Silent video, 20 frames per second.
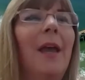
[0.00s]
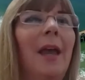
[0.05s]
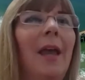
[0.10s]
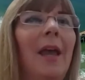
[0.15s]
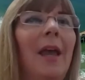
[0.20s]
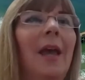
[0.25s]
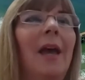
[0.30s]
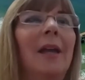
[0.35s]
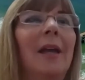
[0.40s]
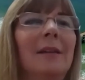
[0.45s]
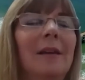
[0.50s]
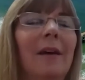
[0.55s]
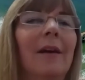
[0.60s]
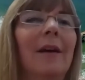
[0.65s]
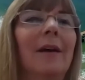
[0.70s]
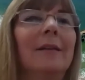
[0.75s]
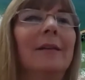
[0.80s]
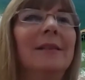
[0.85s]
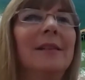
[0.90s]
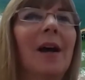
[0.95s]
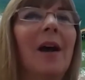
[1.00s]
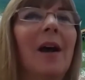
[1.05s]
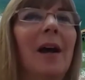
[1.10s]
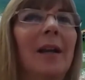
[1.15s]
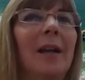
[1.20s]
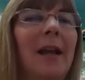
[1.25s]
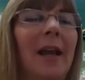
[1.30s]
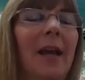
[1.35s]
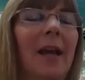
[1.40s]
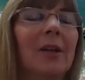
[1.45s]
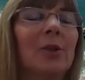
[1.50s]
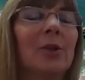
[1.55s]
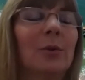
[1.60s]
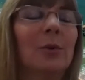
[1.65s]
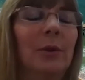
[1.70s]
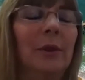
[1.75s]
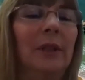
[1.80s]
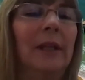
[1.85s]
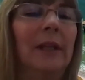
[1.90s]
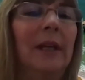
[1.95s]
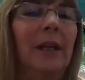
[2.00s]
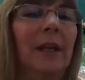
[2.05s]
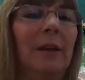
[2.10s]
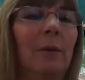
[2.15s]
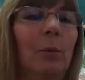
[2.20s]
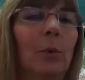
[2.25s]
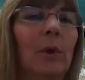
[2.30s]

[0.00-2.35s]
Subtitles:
And Don actually